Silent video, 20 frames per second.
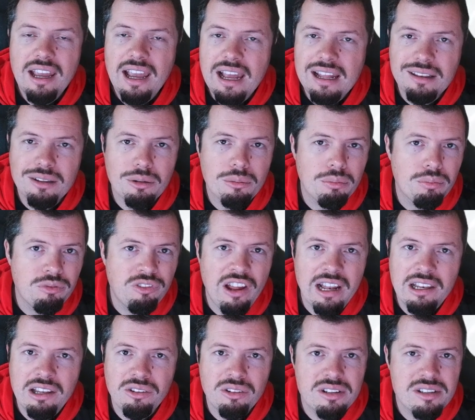and the
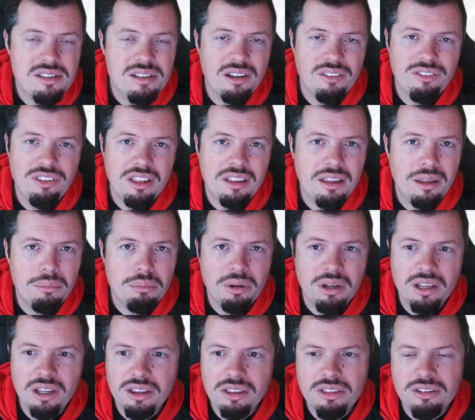value and stuff that they're
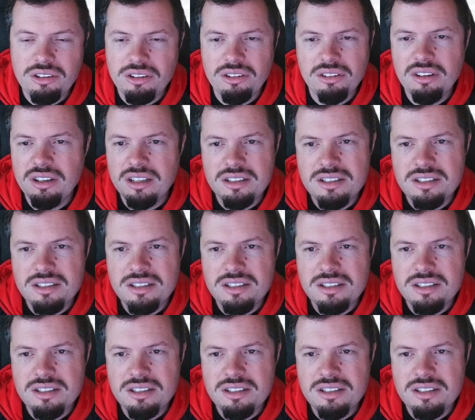bringing through.